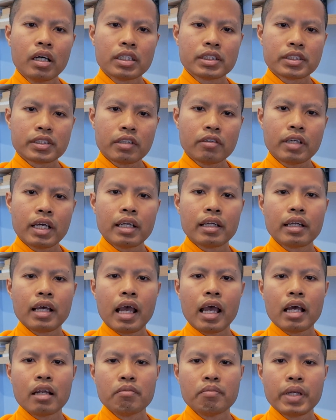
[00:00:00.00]
student
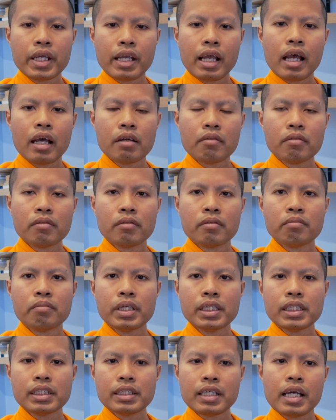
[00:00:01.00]
and began
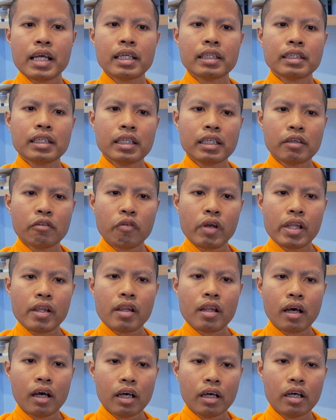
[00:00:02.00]
meditating with
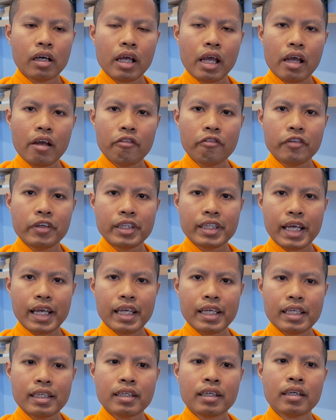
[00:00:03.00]
her every
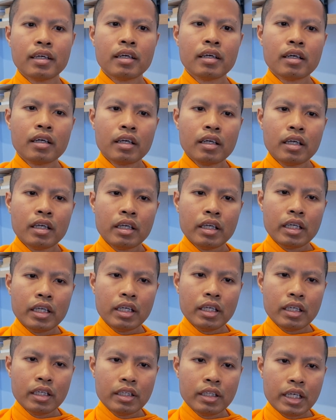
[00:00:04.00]
day.
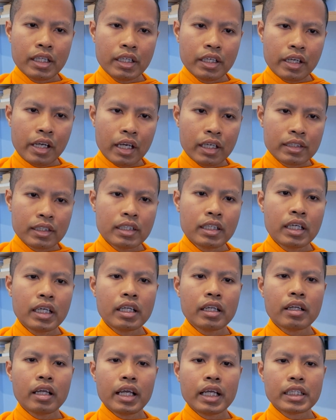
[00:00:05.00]
He dedicated his
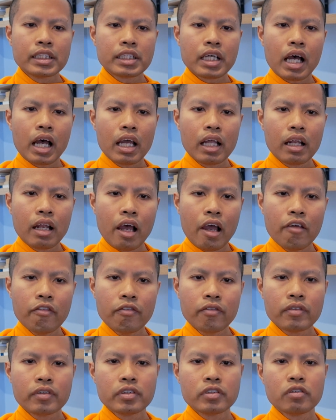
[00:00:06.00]
entire life
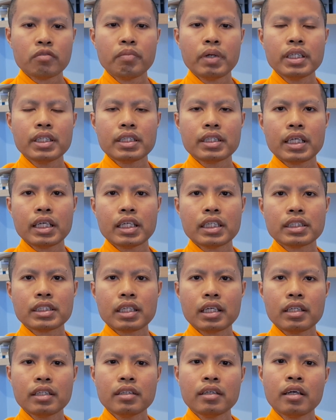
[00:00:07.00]
to
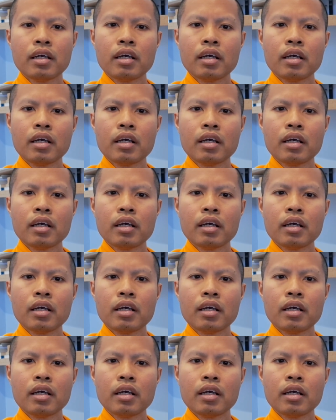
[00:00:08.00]
meditation.